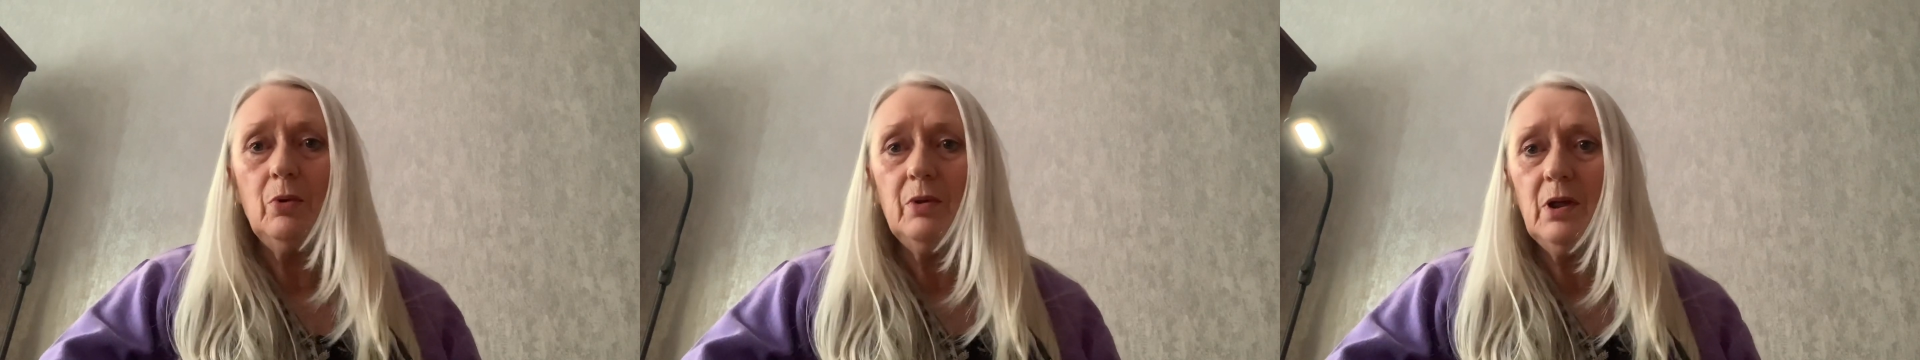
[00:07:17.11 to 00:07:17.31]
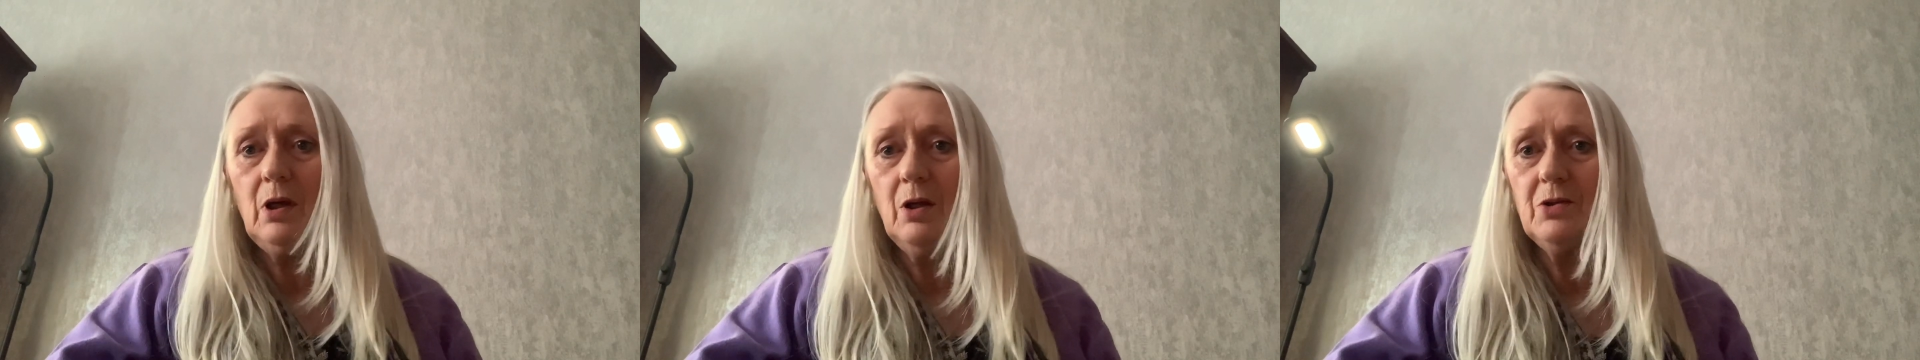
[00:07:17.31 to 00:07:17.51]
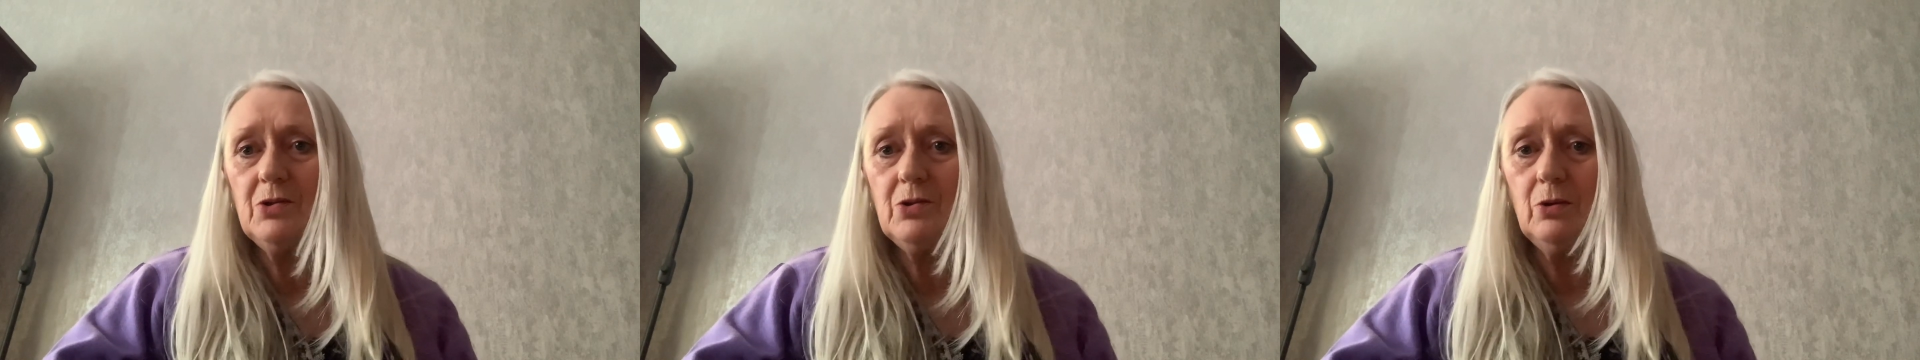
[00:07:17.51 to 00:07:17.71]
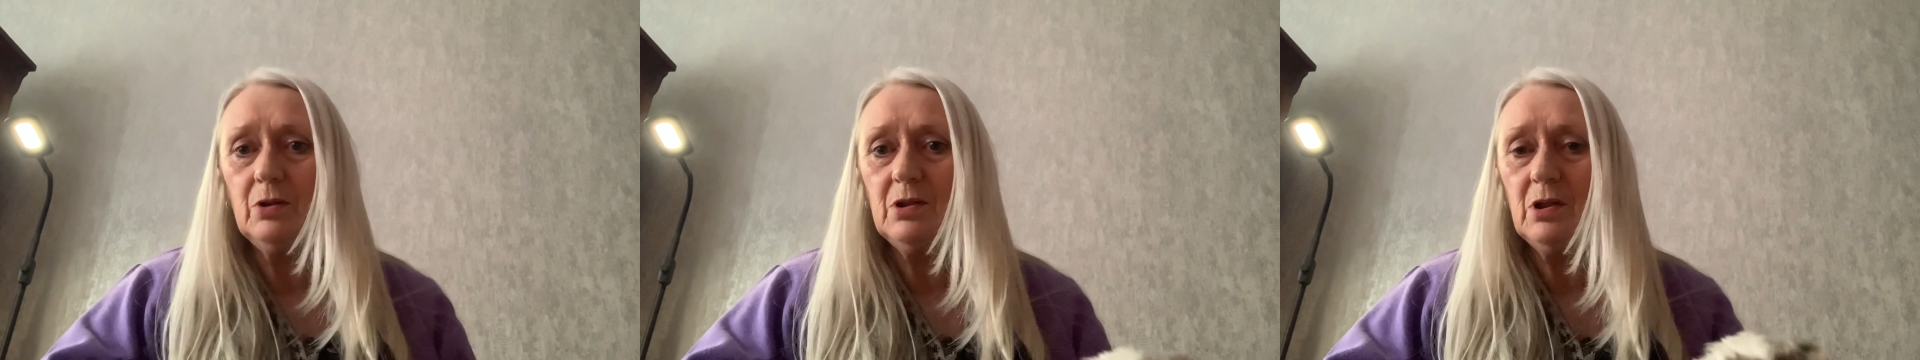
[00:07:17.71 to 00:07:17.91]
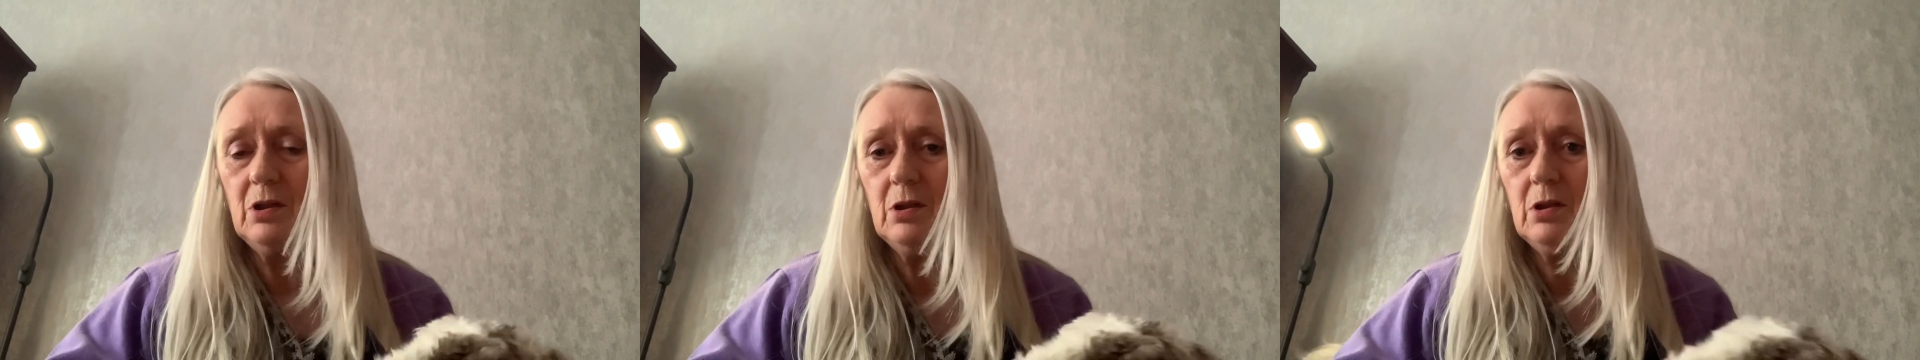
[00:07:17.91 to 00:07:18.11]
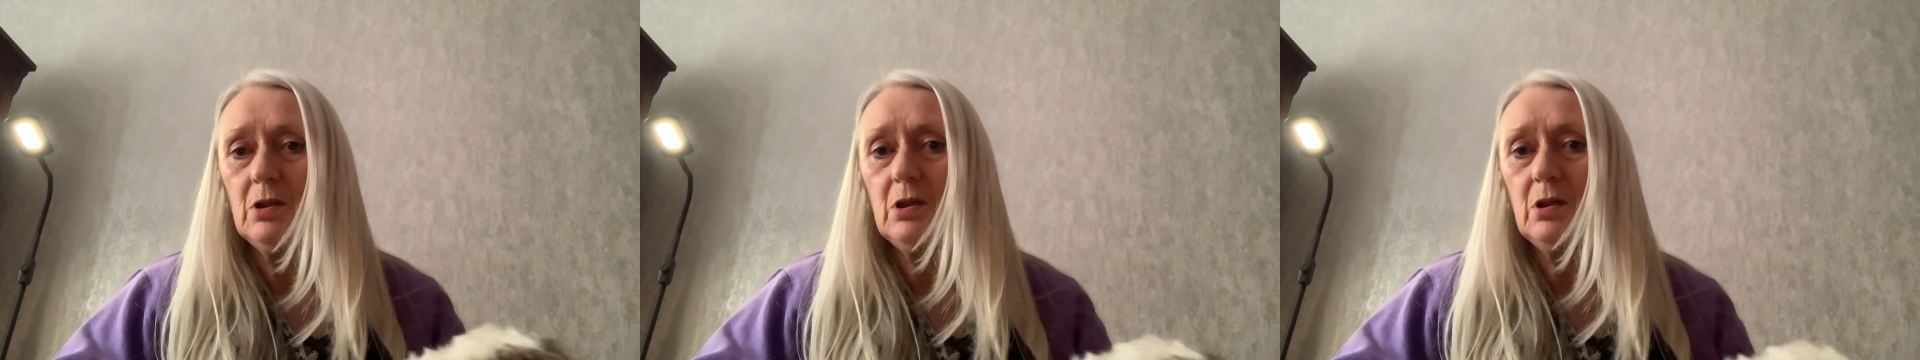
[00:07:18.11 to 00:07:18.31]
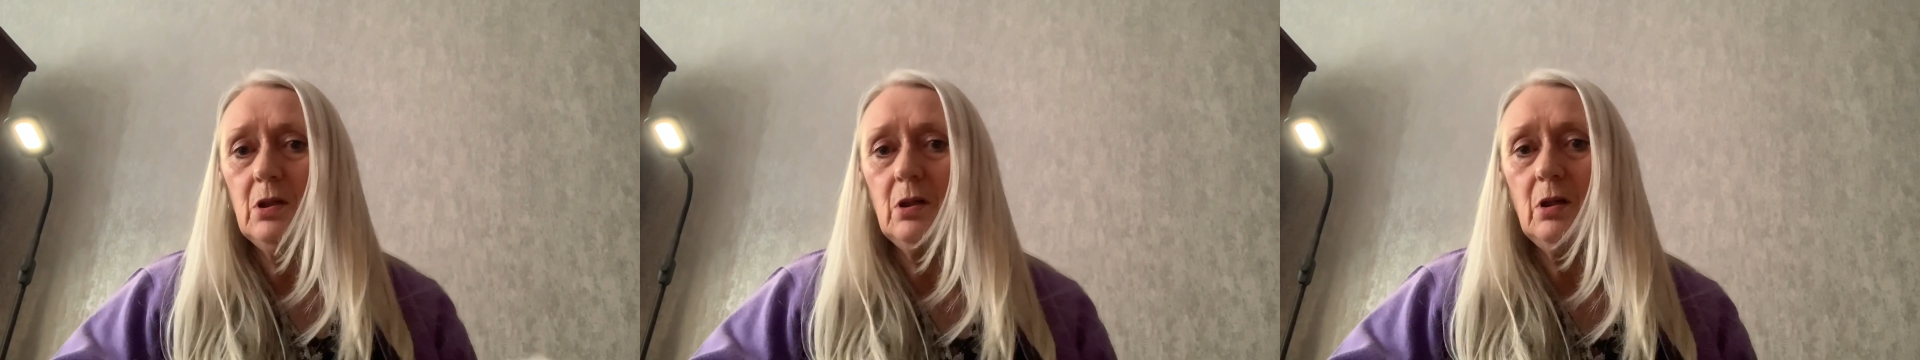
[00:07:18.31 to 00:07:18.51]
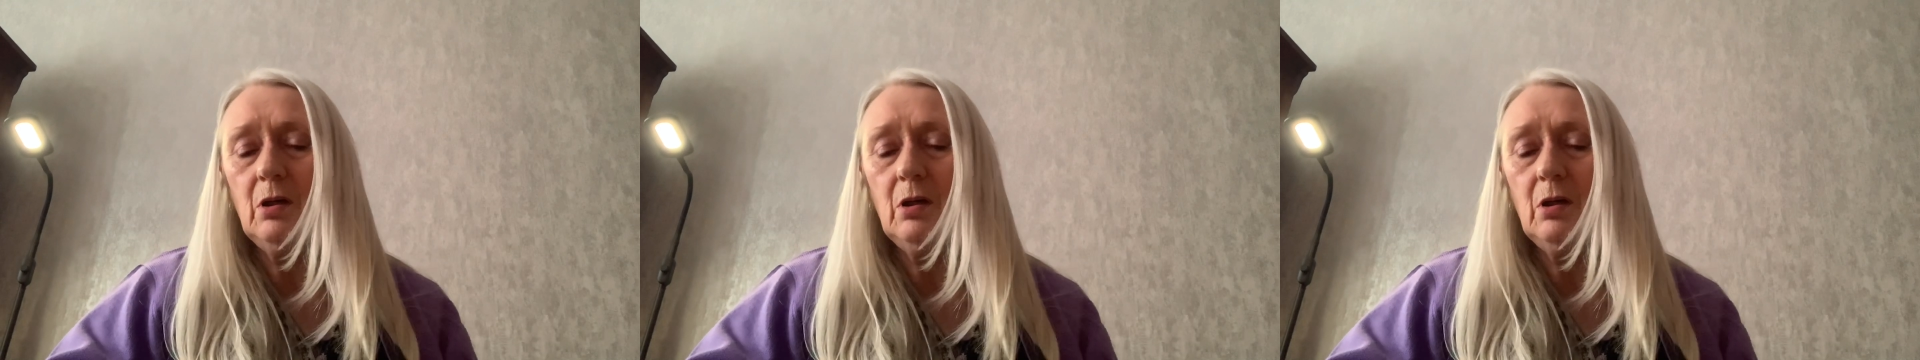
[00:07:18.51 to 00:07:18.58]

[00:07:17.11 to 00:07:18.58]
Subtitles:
the consultant